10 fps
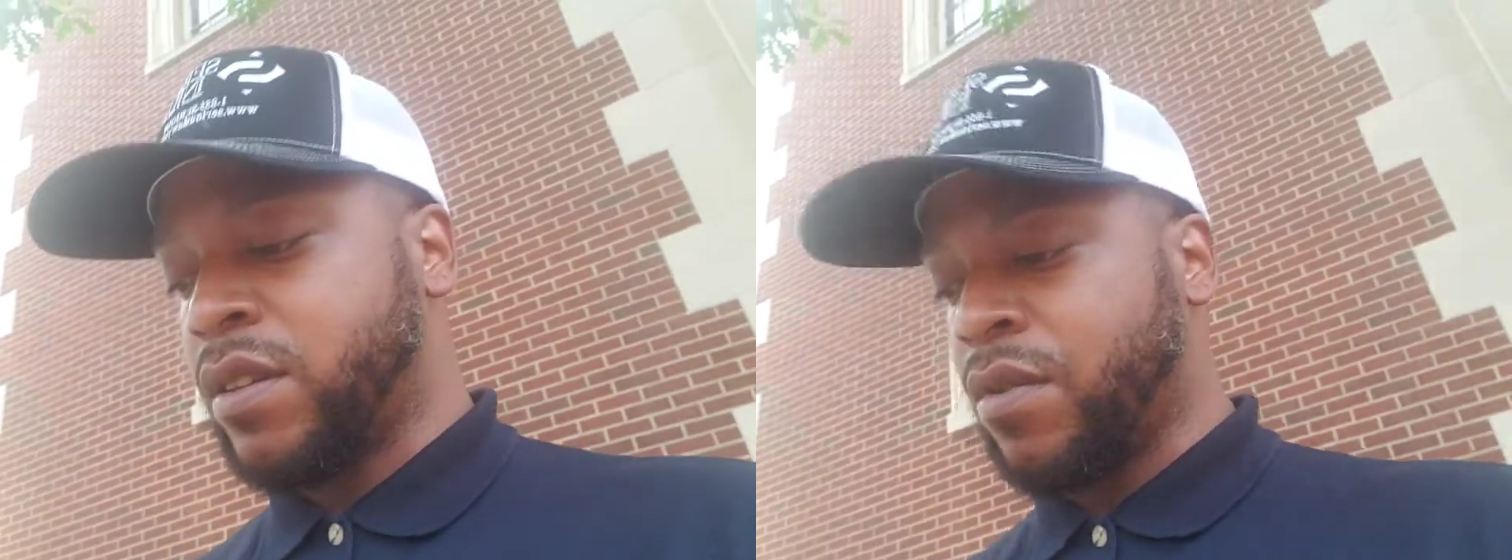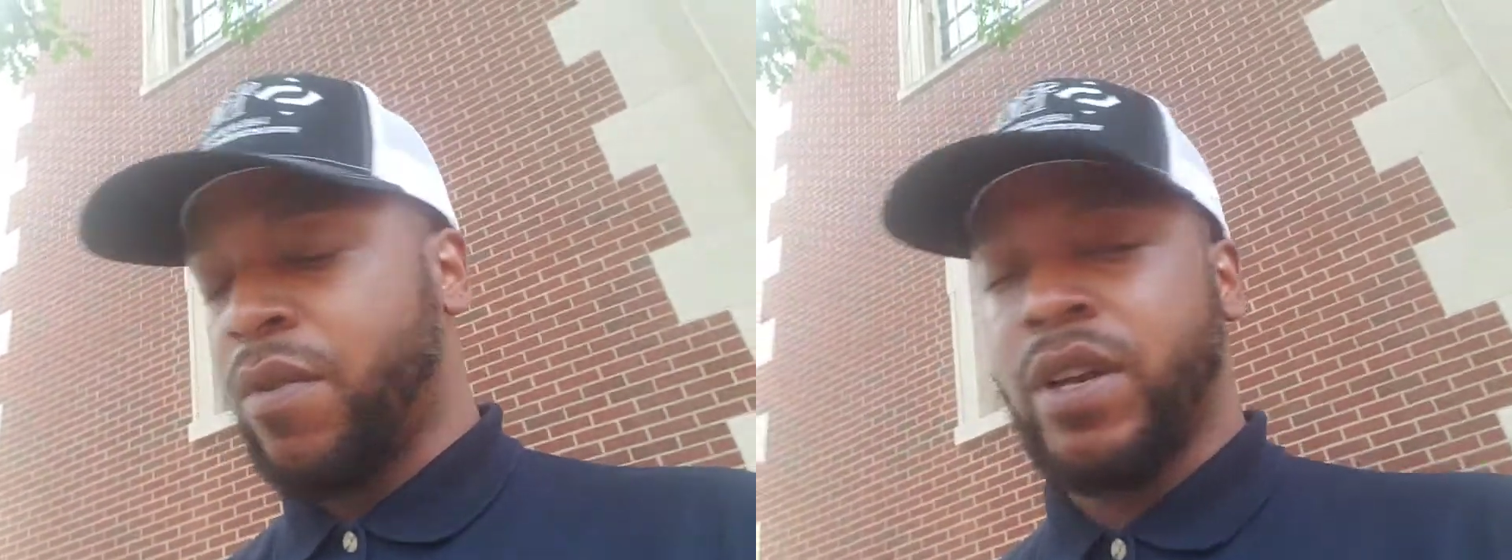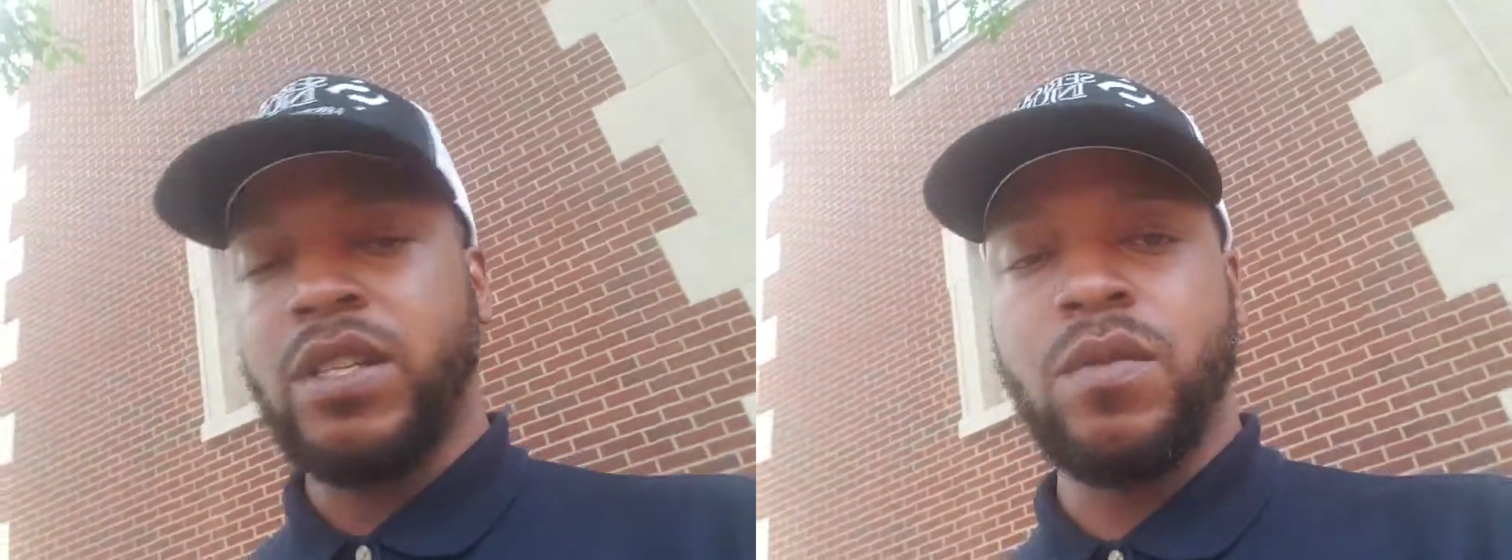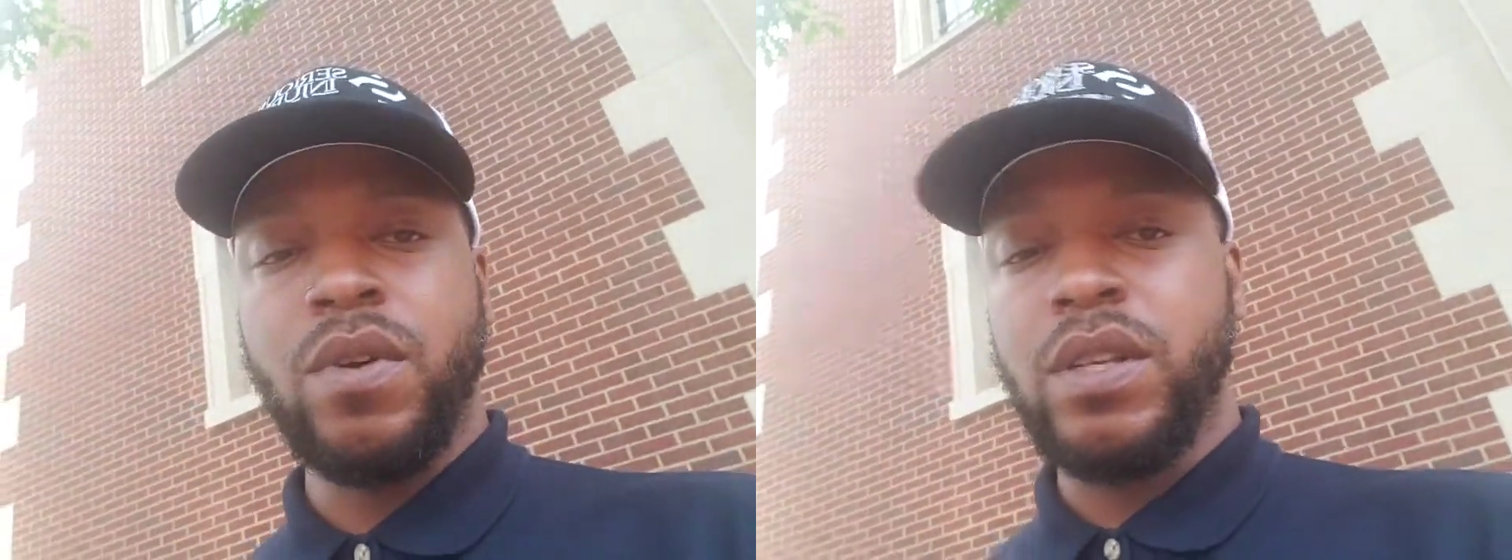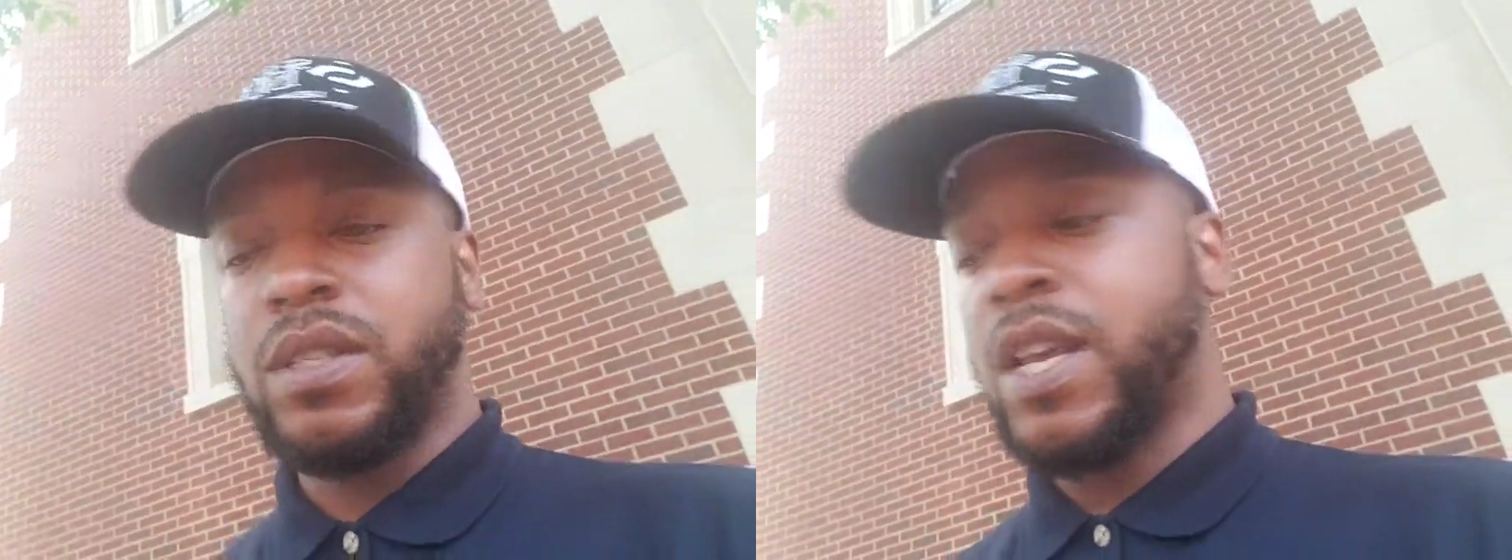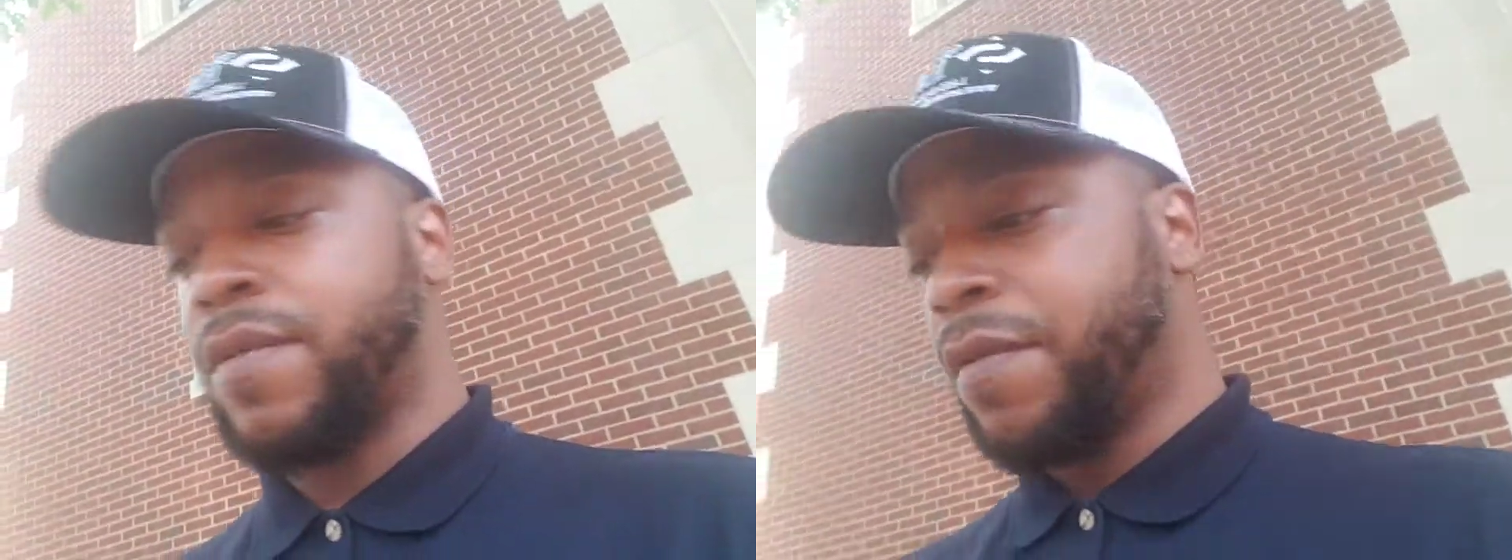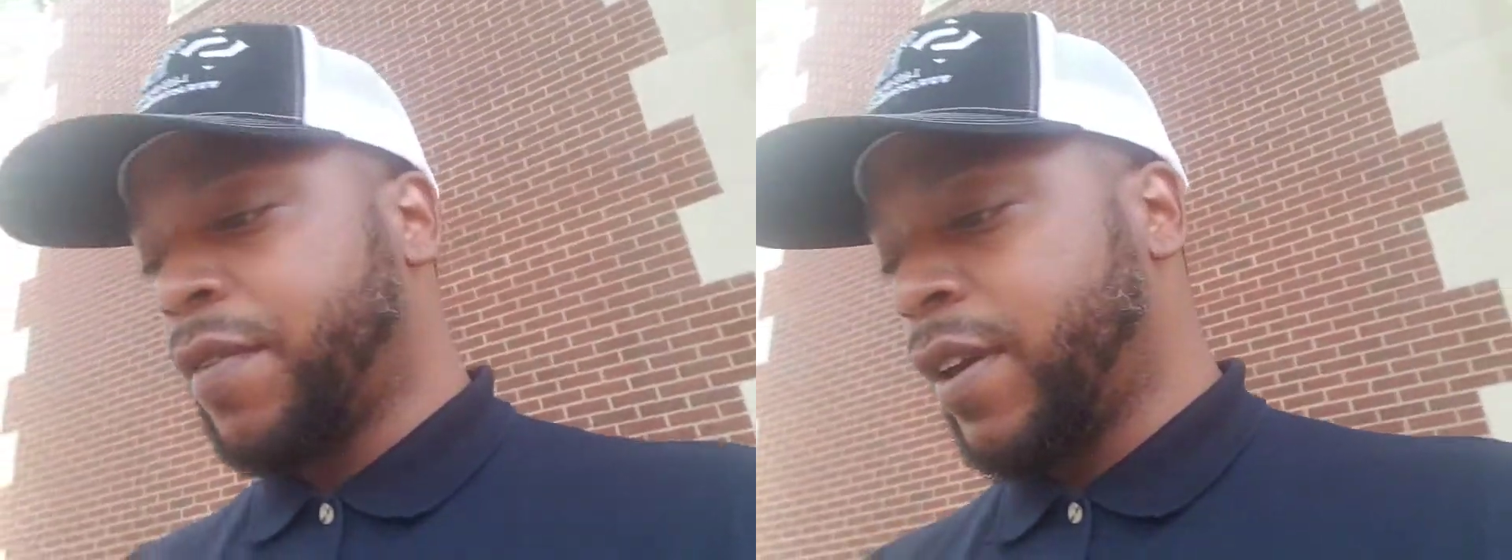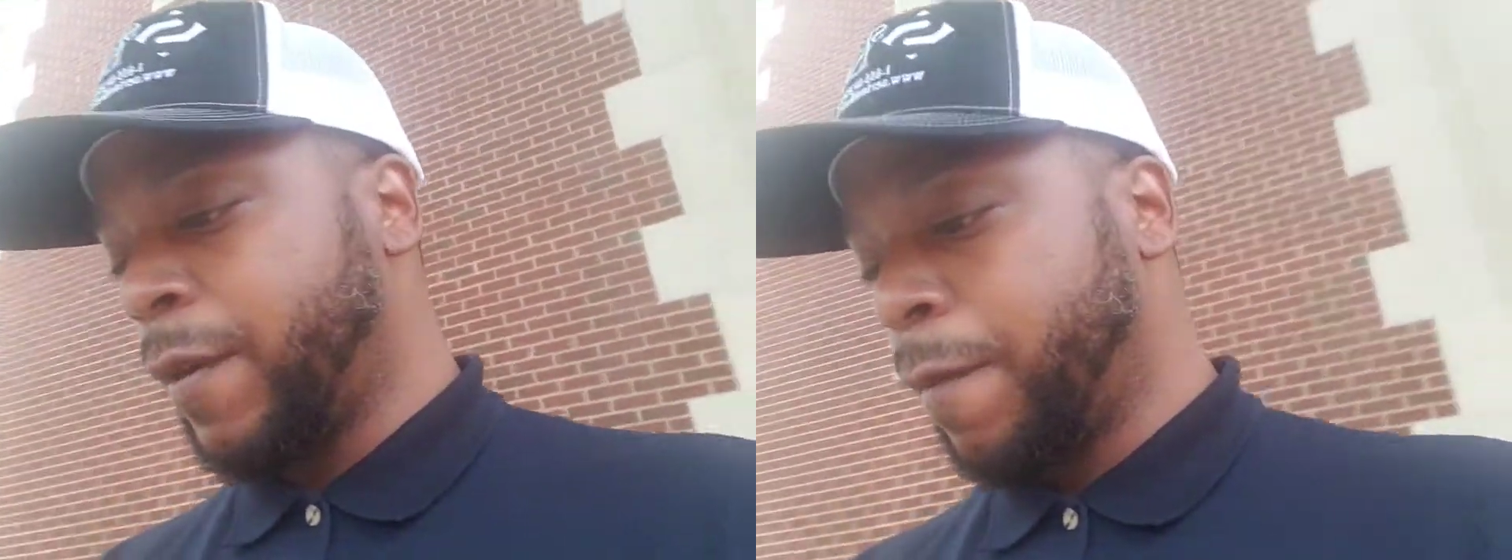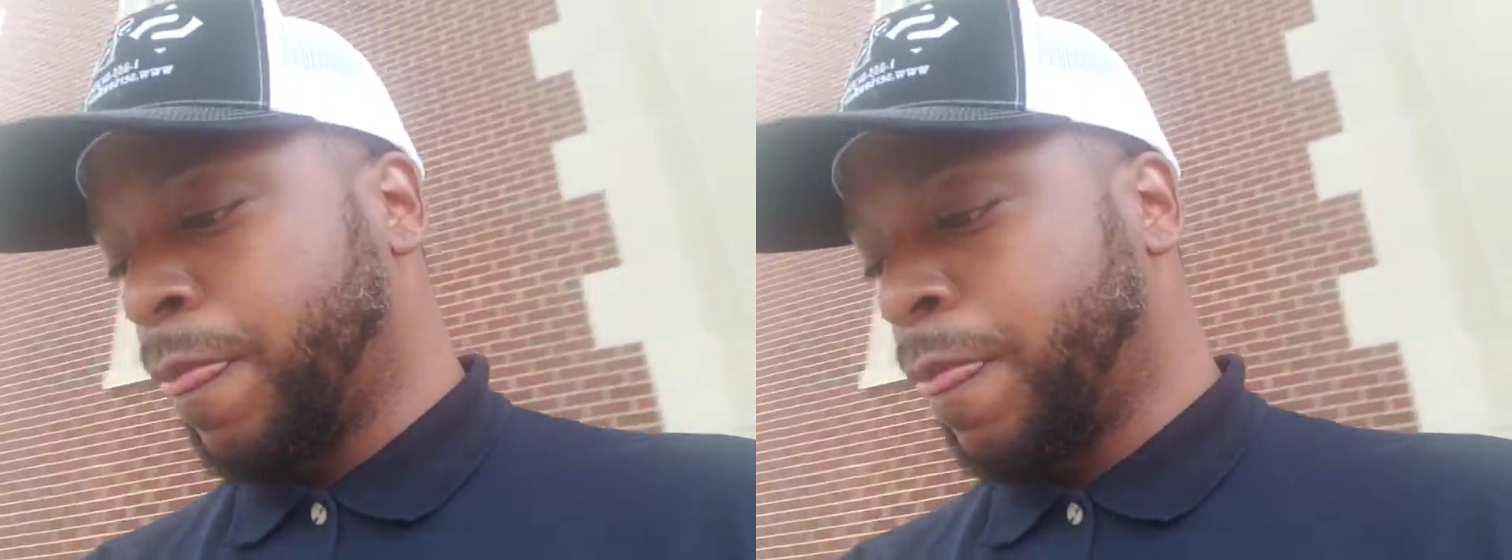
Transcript: and the rest she wanted 7 feet.